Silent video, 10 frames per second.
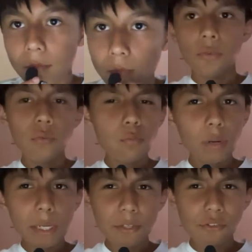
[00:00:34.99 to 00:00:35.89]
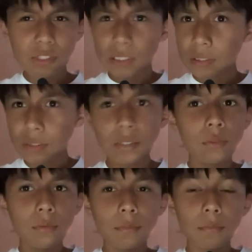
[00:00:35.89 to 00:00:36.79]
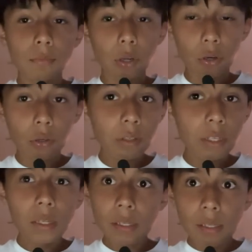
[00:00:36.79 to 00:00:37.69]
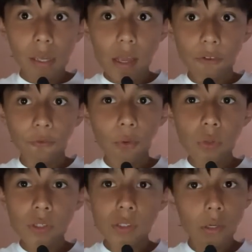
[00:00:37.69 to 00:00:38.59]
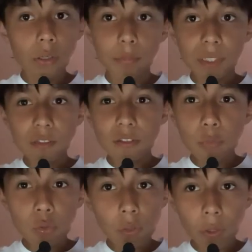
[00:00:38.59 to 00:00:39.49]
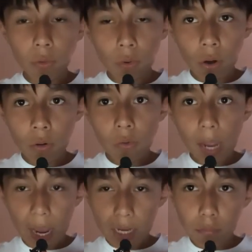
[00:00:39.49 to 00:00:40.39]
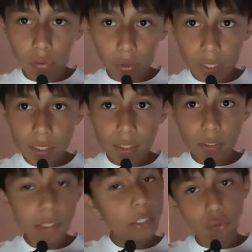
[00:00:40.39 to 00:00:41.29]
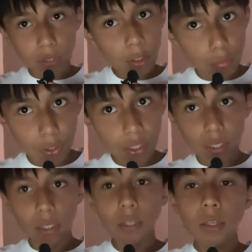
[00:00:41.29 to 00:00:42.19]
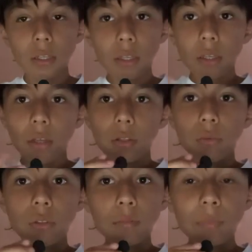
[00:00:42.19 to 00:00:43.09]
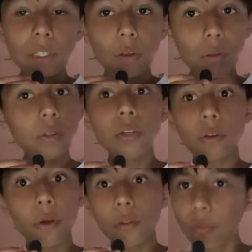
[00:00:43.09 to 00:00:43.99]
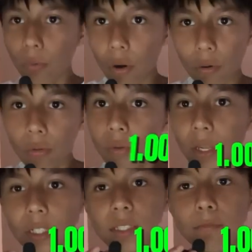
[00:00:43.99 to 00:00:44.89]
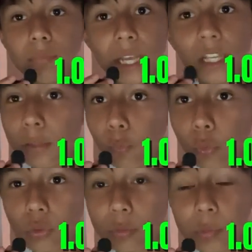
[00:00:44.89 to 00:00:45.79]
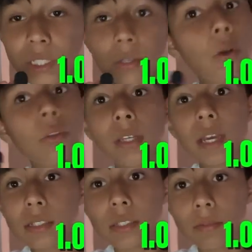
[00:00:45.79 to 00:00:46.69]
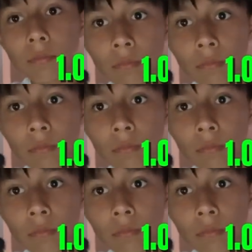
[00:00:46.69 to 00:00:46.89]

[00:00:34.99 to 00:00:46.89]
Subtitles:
If you brake just a little early and focused on being smooth on throttle and brake, trail braking, you can be earlier on the throttle and gaining more speed on the exit.